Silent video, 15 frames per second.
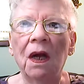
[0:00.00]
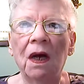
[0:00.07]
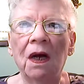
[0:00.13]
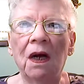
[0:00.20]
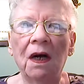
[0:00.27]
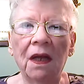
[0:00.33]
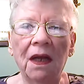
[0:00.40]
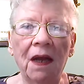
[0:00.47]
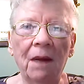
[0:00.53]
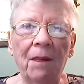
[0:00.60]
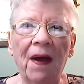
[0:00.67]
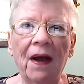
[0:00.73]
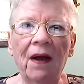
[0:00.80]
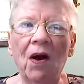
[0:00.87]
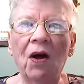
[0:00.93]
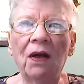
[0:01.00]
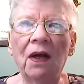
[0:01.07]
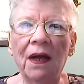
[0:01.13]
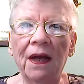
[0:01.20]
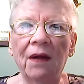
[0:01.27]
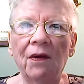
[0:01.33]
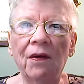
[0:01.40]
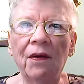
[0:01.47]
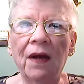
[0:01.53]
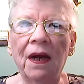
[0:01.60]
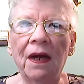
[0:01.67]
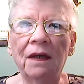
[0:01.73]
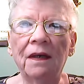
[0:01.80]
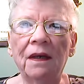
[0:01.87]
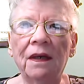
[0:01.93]
uh, get back on later
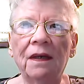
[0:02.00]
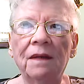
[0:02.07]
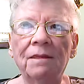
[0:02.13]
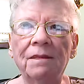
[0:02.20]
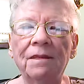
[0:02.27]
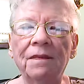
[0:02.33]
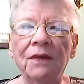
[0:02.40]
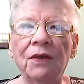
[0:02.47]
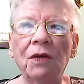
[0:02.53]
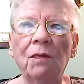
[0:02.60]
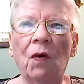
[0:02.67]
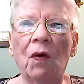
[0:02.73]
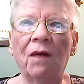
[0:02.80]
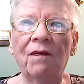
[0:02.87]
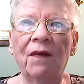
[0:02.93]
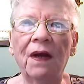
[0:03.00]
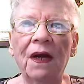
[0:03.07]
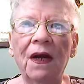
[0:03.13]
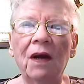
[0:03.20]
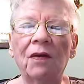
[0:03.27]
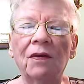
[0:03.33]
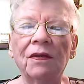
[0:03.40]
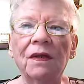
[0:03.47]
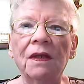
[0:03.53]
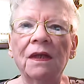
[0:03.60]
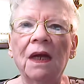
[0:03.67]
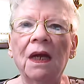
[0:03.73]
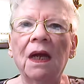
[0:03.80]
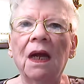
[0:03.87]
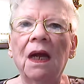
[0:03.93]
and um, do more videos.
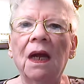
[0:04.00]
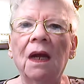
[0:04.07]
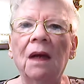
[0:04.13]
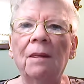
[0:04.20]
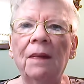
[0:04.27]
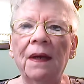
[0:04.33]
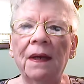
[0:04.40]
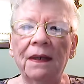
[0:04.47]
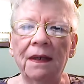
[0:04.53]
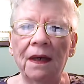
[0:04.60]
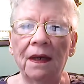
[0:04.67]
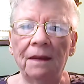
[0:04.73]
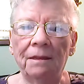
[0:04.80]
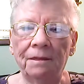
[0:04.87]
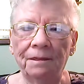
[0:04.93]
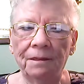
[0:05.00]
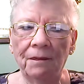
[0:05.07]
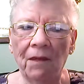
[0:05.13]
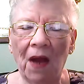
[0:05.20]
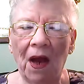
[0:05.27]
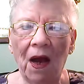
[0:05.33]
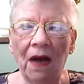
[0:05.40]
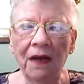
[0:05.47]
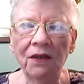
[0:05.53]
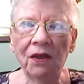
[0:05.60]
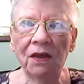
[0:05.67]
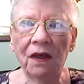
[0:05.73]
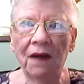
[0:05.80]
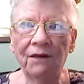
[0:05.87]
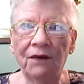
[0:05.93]
But um, I
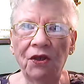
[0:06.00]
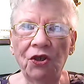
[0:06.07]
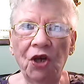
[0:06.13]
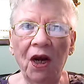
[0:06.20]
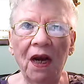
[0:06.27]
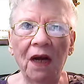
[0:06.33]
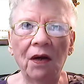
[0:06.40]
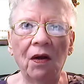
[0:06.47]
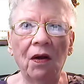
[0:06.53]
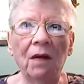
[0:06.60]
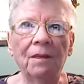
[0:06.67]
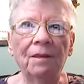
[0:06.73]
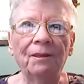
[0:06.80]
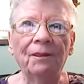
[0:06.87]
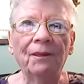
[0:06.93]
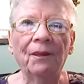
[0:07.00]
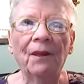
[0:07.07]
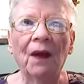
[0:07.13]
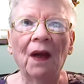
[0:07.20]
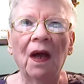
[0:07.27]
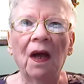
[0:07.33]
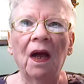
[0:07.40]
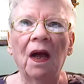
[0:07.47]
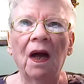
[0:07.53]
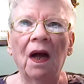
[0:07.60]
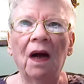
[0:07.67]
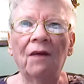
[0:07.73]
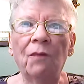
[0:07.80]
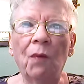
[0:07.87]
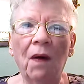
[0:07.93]
just left a channel
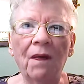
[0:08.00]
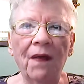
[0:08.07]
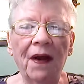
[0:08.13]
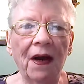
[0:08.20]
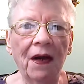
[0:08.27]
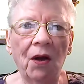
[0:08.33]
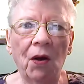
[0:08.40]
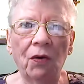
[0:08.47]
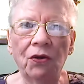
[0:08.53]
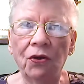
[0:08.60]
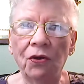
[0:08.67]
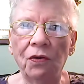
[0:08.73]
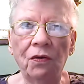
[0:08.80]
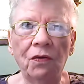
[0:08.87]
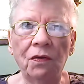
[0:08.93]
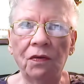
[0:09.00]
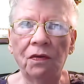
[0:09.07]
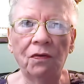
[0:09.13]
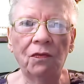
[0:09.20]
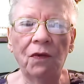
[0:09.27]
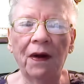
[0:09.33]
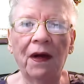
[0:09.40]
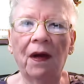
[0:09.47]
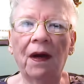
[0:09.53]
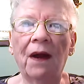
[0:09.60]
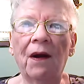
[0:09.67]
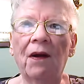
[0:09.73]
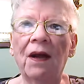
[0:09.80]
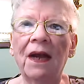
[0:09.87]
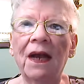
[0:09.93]
of one that I go to
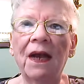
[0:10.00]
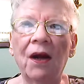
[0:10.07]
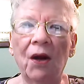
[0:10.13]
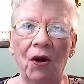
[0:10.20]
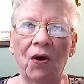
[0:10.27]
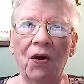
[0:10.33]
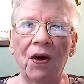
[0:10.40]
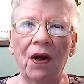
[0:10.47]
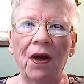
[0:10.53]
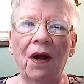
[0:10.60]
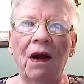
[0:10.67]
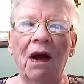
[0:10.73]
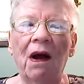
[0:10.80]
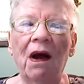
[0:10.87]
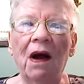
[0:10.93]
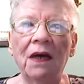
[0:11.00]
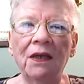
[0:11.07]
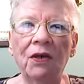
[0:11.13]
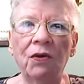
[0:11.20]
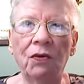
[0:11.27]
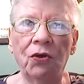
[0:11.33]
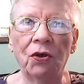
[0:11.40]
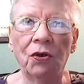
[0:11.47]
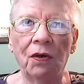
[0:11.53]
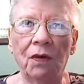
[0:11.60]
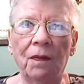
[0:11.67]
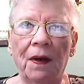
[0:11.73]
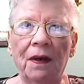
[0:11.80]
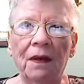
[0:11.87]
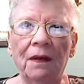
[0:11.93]
regularly here on YouTube.